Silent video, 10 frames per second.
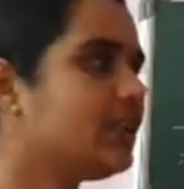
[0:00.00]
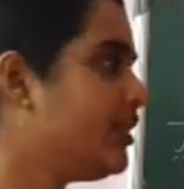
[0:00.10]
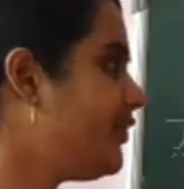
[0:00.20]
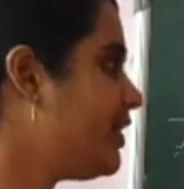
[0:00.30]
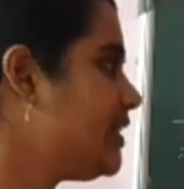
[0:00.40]

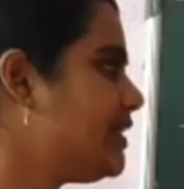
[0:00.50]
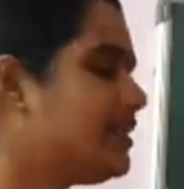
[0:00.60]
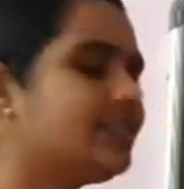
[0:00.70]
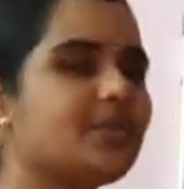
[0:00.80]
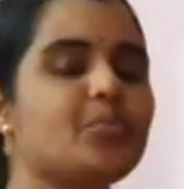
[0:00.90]
The first
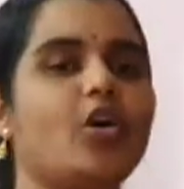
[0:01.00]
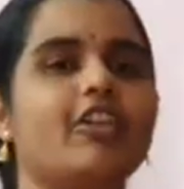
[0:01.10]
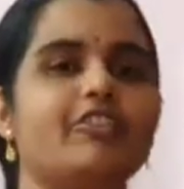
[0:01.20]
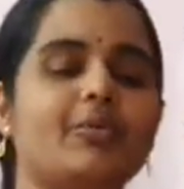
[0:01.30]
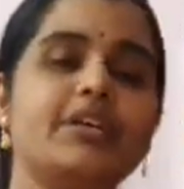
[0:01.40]
step,
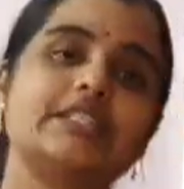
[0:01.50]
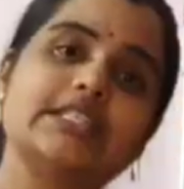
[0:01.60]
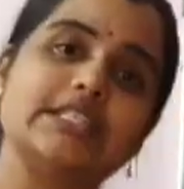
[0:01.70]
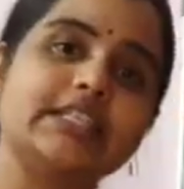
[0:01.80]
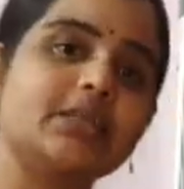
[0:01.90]
alphabets,
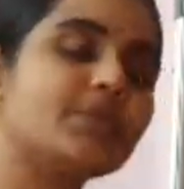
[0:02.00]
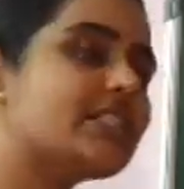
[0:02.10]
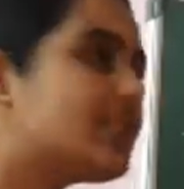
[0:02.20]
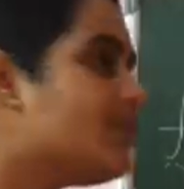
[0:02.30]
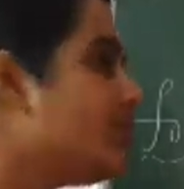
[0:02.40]
is nothing but
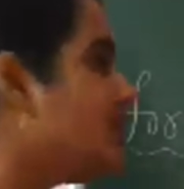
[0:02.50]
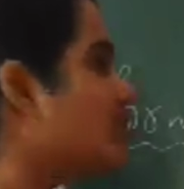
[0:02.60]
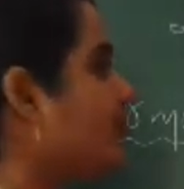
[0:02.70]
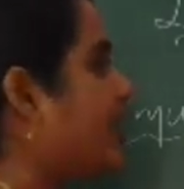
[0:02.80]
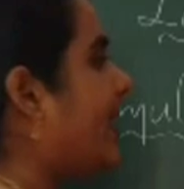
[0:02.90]
symbols of the